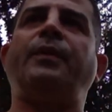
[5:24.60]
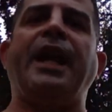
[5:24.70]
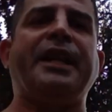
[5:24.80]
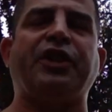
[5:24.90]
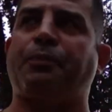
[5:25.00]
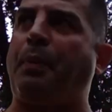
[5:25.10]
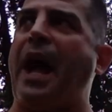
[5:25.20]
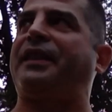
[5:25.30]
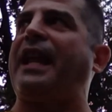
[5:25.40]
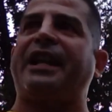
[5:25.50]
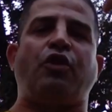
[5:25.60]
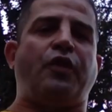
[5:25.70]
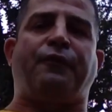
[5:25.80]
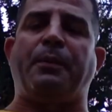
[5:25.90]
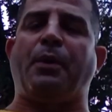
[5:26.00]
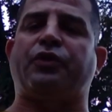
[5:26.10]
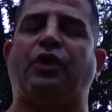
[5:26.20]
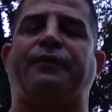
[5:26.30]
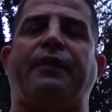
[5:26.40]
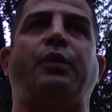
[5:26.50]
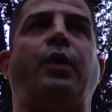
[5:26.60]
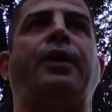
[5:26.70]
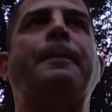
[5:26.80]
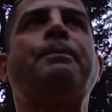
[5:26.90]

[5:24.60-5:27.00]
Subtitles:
And his spot that has all the football stuff everywhere.